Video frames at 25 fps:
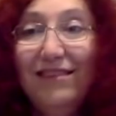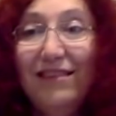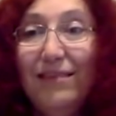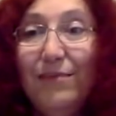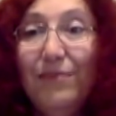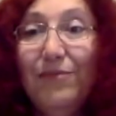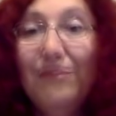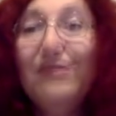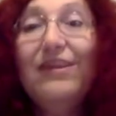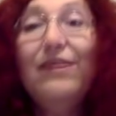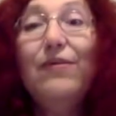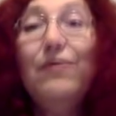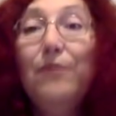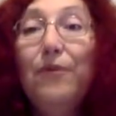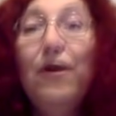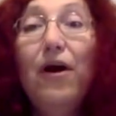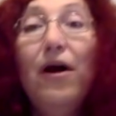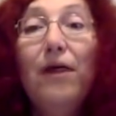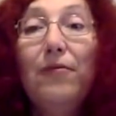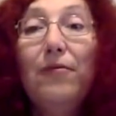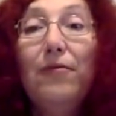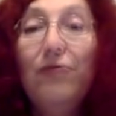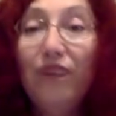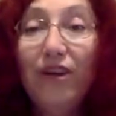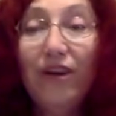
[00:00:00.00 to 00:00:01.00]
There was no
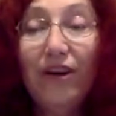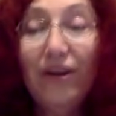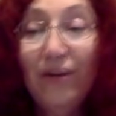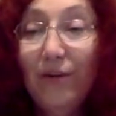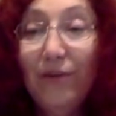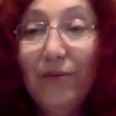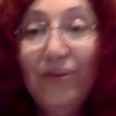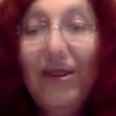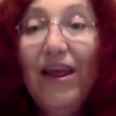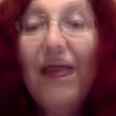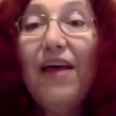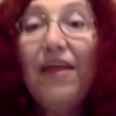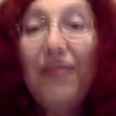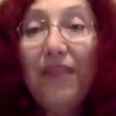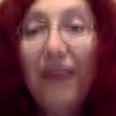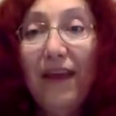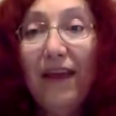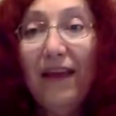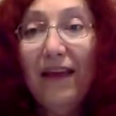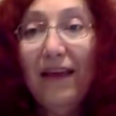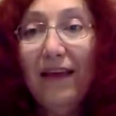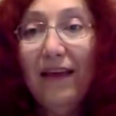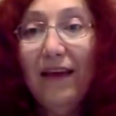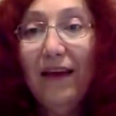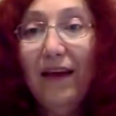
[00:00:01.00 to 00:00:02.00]
project. There was nothing.
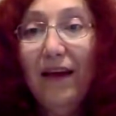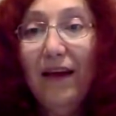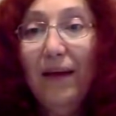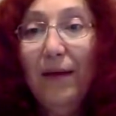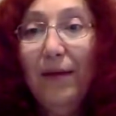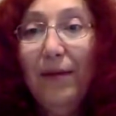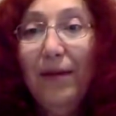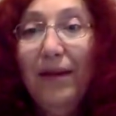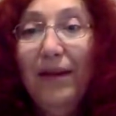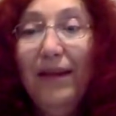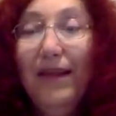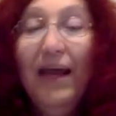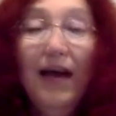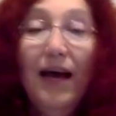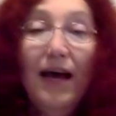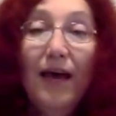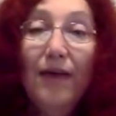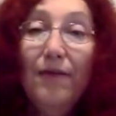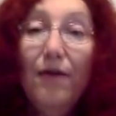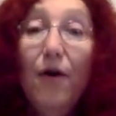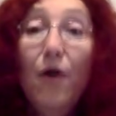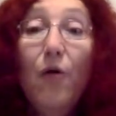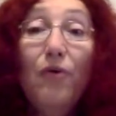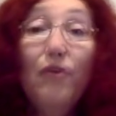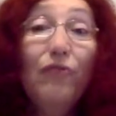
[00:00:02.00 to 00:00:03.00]
I mean, yeah,
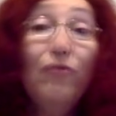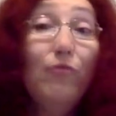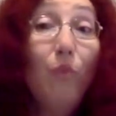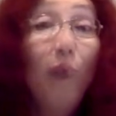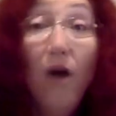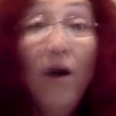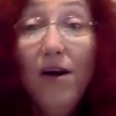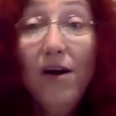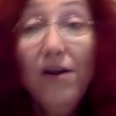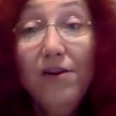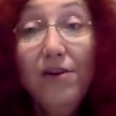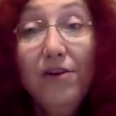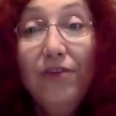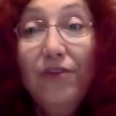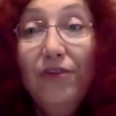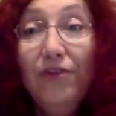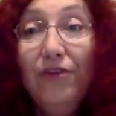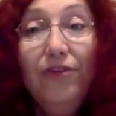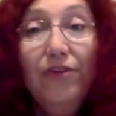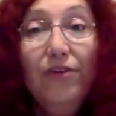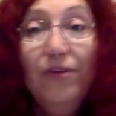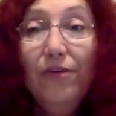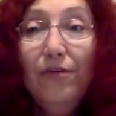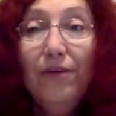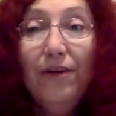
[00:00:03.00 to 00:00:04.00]
I've always wanted to
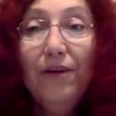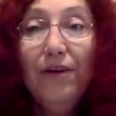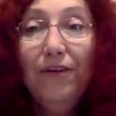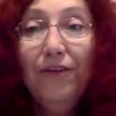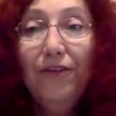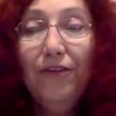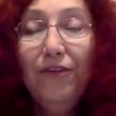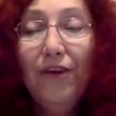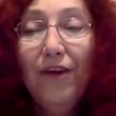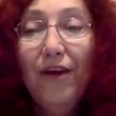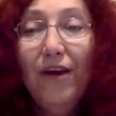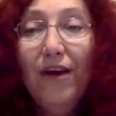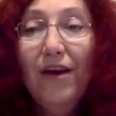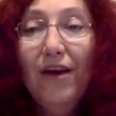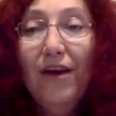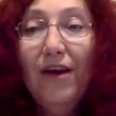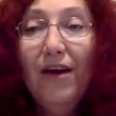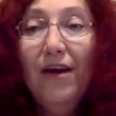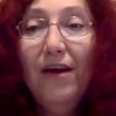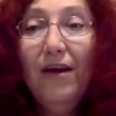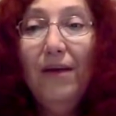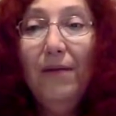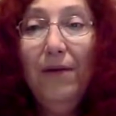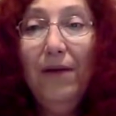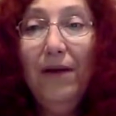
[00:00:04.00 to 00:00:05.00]
do this,
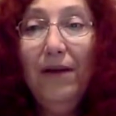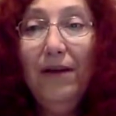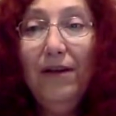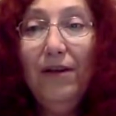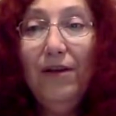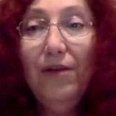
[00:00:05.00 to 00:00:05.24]
but,